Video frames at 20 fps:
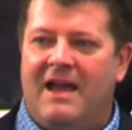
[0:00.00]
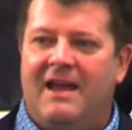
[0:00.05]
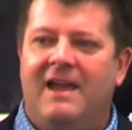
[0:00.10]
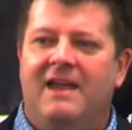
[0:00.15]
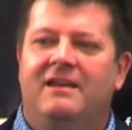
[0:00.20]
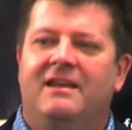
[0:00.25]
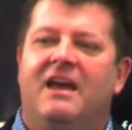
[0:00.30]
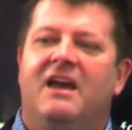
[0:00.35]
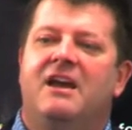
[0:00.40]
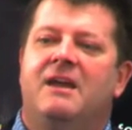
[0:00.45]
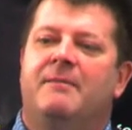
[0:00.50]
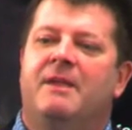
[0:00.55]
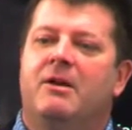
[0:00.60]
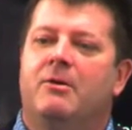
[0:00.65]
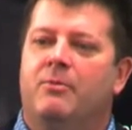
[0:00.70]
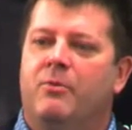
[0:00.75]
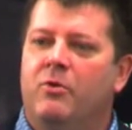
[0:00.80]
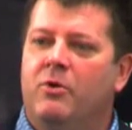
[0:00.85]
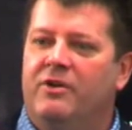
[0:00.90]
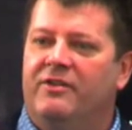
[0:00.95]
I can't tell you how
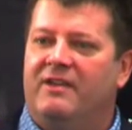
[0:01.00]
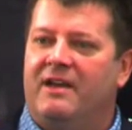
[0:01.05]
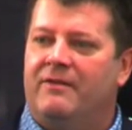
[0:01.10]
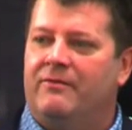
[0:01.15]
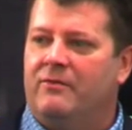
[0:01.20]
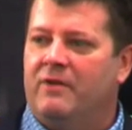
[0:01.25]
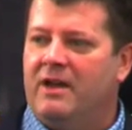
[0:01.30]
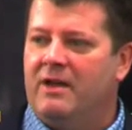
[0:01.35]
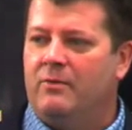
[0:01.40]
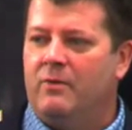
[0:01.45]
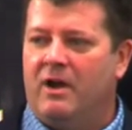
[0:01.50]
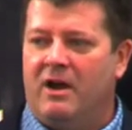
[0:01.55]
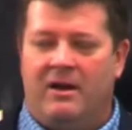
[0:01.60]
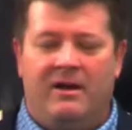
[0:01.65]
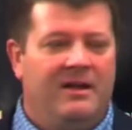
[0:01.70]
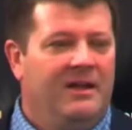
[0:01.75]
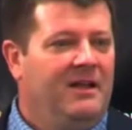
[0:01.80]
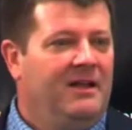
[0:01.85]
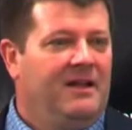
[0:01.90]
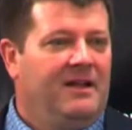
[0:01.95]
many reports I've read
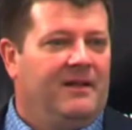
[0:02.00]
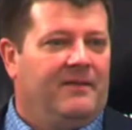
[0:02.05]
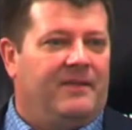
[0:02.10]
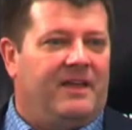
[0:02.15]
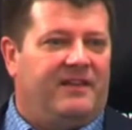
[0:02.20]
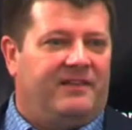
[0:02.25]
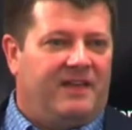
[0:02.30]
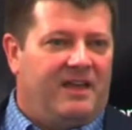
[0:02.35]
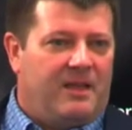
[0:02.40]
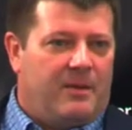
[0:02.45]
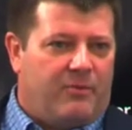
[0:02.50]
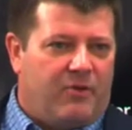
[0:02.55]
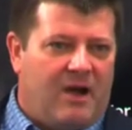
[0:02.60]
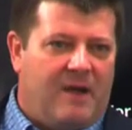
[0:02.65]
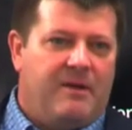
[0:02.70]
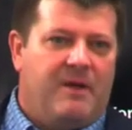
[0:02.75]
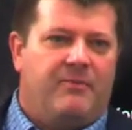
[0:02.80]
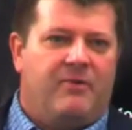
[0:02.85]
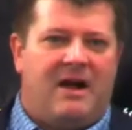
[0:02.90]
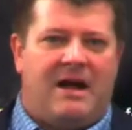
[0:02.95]
where They say the
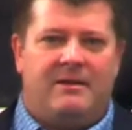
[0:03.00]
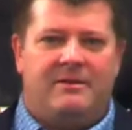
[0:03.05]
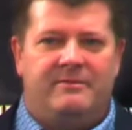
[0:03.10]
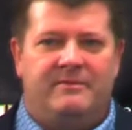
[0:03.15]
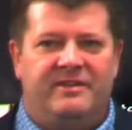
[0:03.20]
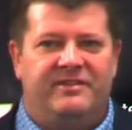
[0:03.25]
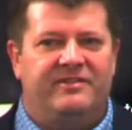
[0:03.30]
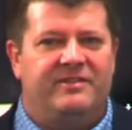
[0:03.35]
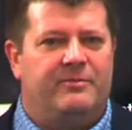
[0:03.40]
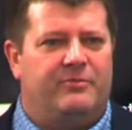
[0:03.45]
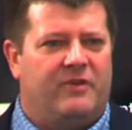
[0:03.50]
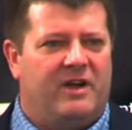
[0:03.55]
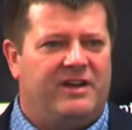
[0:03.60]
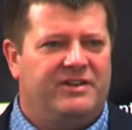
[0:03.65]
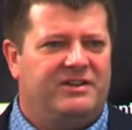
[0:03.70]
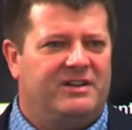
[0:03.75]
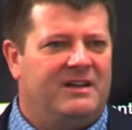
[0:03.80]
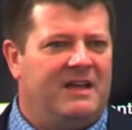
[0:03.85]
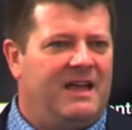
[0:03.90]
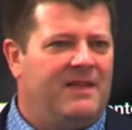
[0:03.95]
primary problem is
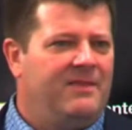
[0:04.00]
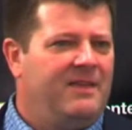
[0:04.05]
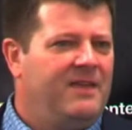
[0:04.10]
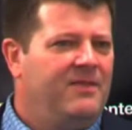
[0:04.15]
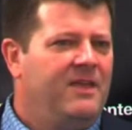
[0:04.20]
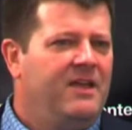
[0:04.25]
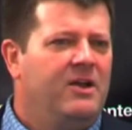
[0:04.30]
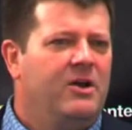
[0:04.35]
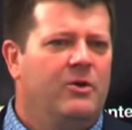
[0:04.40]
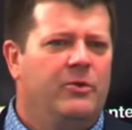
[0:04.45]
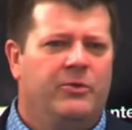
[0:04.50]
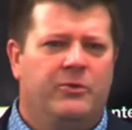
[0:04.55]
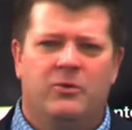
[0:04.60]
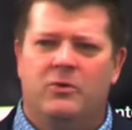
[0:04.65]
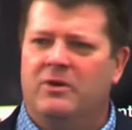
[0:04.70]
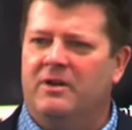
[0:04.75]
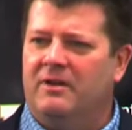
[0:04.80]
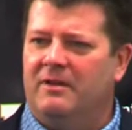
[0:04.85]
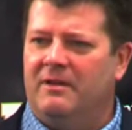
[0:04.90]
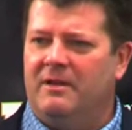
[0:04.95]
depression, and then they go
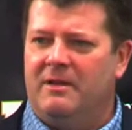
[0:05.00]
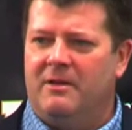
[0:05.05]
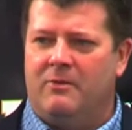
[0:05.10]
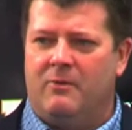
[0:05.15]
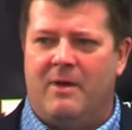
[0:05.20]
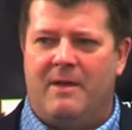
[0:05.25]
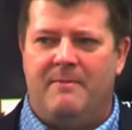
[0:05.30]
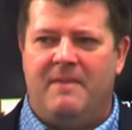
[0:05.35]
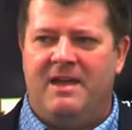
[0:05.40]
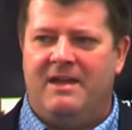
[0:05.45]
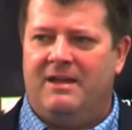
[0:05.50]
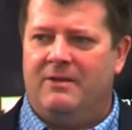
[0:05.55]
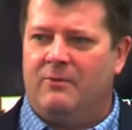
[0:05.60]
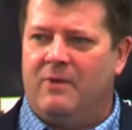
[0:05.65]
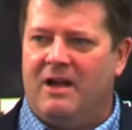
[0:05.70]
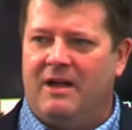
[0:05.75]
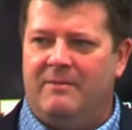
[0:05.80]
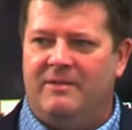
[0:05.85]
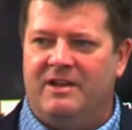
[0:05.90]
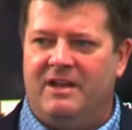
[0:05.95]
through and
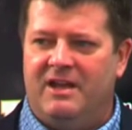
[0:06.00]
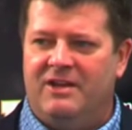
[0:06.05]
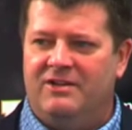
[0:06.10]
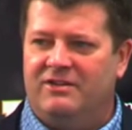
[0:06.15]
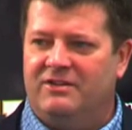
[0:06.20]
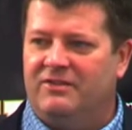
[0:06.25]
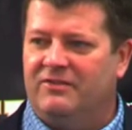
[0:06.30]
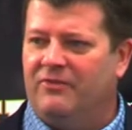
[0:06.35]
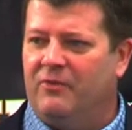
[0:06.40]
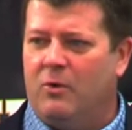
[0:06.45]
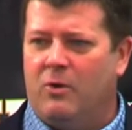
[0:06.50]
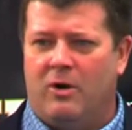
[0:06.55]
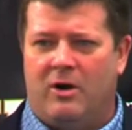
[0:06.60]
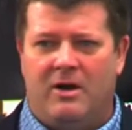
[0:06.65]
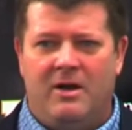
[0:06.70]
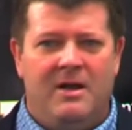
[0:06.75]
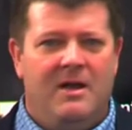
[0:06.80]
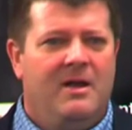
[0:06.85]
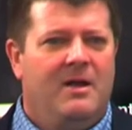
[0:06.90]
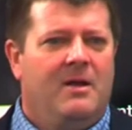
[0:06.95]
making recommendations
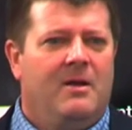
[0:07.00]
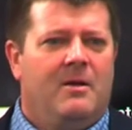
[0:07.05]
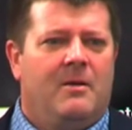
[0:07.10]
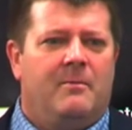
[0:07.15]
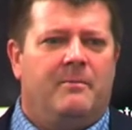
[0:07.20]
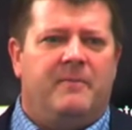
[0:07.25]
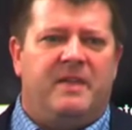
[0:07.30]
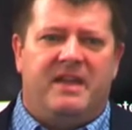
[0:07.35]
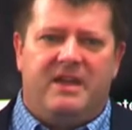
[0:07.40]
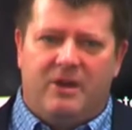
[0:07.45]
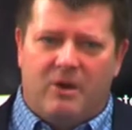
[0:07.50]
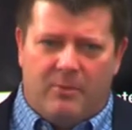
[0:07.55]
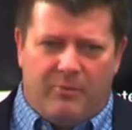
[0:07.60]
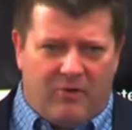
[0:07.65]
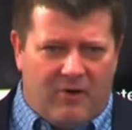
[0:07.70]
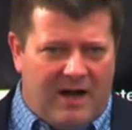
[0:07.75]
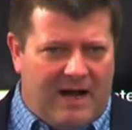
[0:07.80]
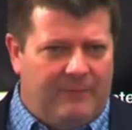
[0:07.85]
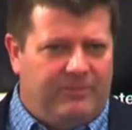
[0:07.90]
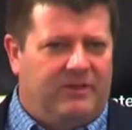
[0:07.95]
for peer
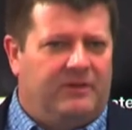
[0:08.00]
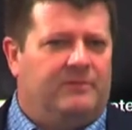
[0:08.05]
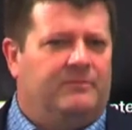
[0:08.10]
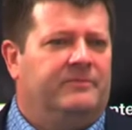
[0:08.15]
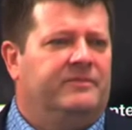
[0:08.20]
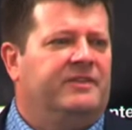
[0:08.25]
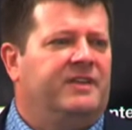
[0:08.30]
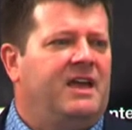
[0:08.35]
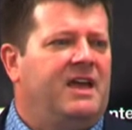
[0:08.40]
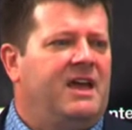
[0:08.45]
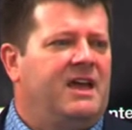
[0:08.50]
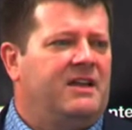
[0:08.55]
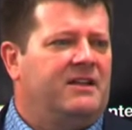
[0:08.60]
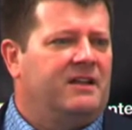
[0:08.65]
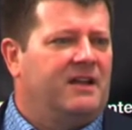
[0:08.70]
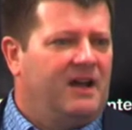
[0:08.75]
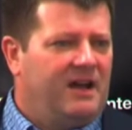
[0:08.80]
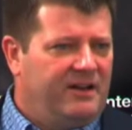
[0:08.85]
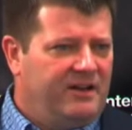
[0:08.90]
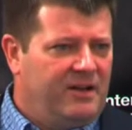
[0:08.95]
problems
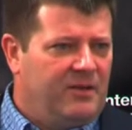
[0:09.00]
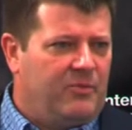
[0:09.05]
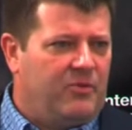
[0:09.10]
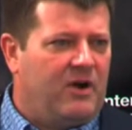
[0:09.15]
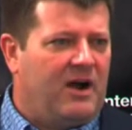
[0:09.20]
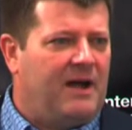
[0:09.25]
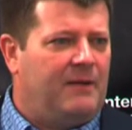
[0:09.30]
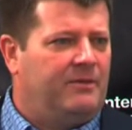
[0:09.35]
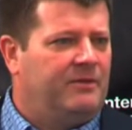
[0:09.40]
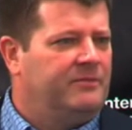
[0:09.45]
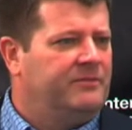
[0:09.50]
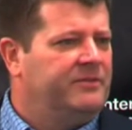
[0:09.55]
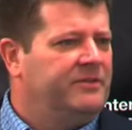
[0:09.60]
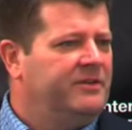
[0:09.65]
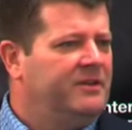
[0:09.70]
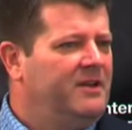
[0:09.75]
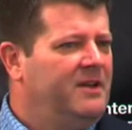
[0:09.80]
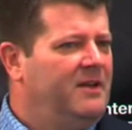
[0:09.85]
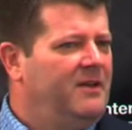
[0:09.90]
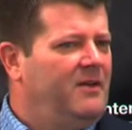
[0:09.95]
and conduct
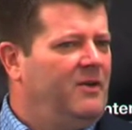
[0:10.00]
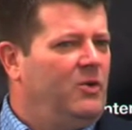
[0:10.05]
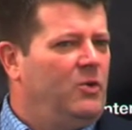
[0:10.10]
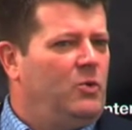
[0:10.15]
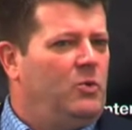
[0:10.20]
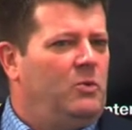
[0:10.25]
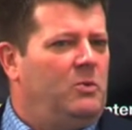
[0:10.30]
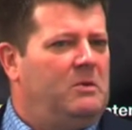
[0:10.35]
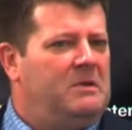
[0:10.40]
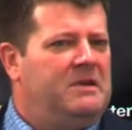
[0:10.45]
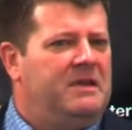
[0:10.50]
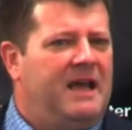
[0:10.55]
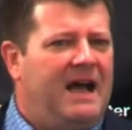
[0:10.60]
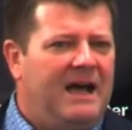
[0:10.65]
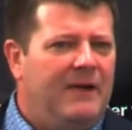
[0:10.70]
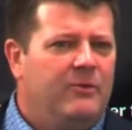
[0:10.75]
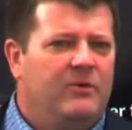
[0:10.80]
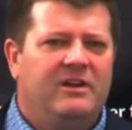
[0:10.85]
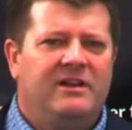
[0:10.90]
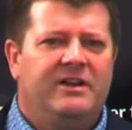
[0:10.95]
problems,
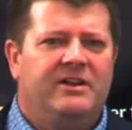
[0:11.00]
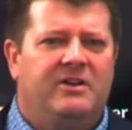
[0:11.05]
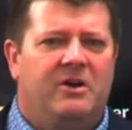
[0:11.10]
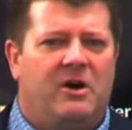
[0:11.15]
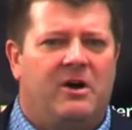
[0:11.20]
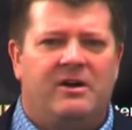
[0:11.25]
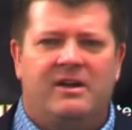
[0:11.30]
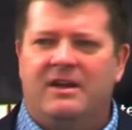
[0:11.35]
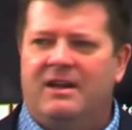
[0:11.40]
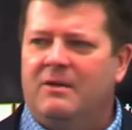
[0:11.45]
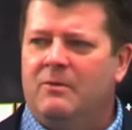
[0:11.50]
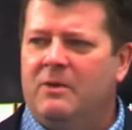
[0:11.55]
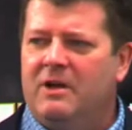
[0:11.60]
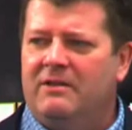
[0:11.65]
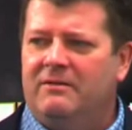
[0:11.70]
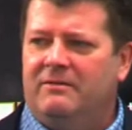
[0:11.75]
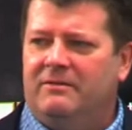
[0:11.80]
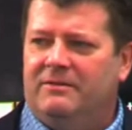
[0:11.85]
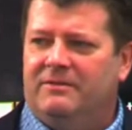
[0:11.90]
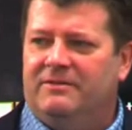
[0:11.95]
not really targeting
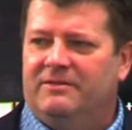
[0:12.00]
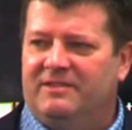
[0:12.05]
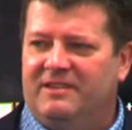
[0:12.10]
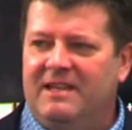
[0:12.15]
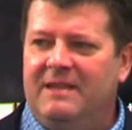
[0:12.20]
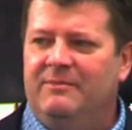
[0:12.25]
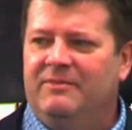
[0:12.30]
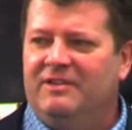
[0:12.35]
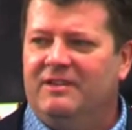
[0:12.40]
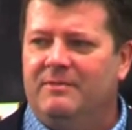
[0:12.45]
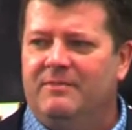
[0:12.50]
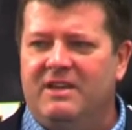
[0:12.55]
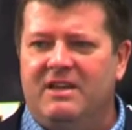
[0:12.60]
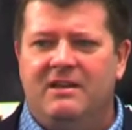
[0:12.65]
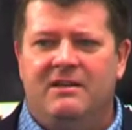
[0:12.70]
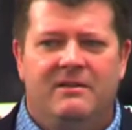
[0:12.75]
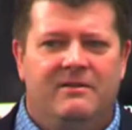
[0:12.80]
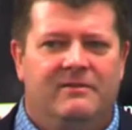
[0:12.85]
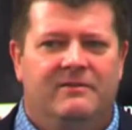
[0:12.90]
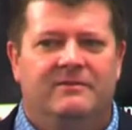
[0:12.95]
what seems to
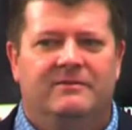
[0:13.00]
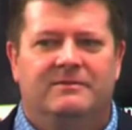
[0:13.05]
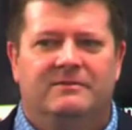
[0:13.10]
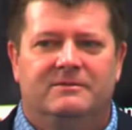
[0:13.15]
be